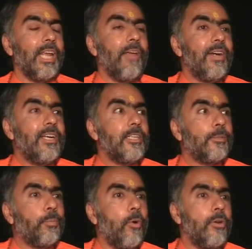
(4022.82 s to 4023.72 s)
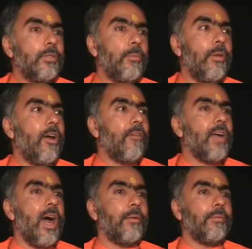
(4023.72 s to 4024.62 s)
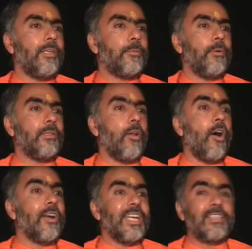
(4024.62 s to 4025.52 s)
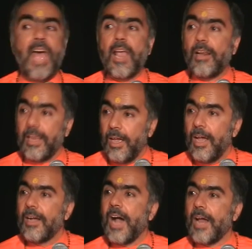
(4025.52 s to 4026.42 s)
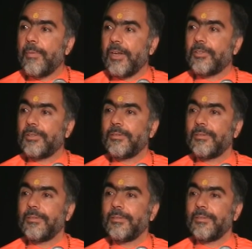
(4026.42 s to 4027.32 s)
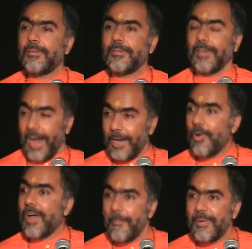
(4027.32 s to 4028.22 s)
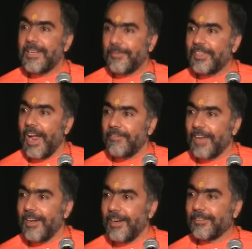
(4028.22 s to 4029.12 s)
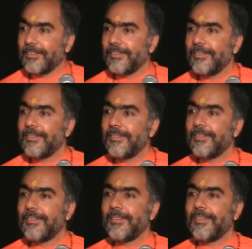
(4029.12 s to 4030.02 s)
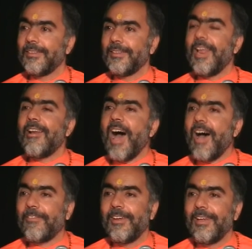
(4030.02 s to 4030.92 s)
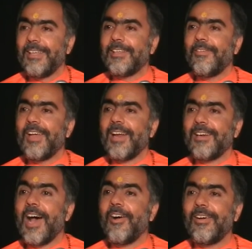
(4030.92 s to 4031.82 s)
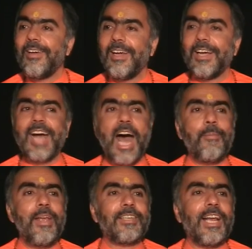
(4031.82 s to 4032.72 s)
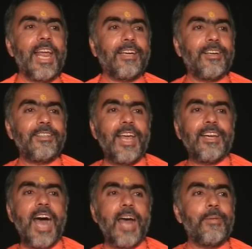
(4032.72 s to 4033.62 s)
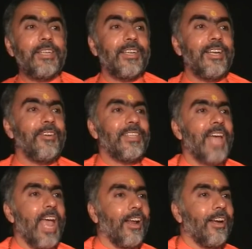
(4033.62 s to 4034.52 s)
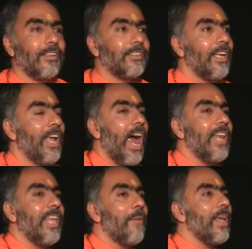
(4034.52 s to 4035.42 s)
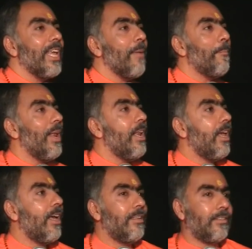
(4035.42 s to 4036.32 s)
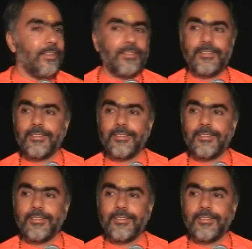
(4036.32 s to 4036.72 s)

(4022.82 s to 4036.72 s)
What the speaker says: Even disposal or recycling garbage. I know companies which have done it. They laugh. He said, we are now garbage collectors and garbage recyclers. And they are making billions.